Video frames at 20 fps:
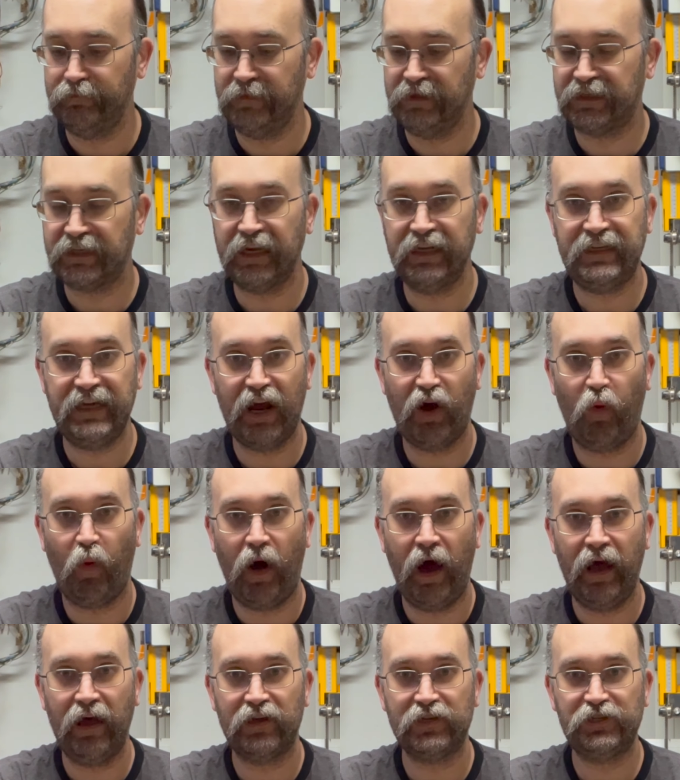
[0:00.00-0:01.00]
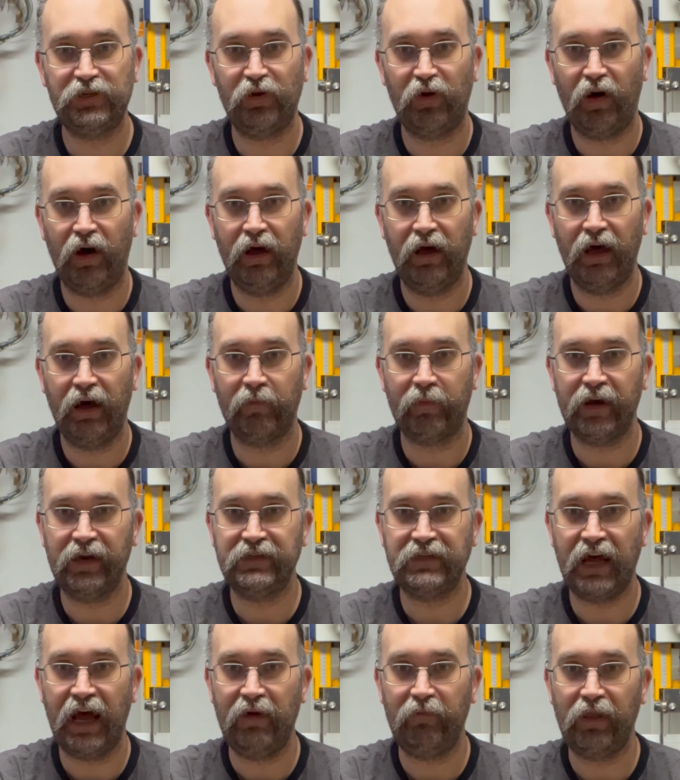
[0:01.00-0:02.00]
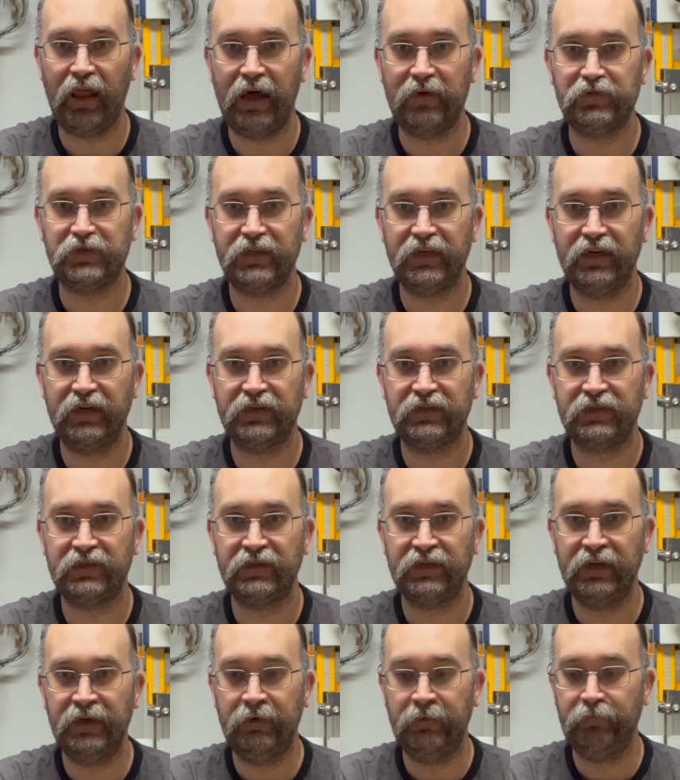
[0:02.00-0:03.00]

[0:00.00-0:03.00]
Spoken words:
It's going to take a while, so I'm going to time lapse this,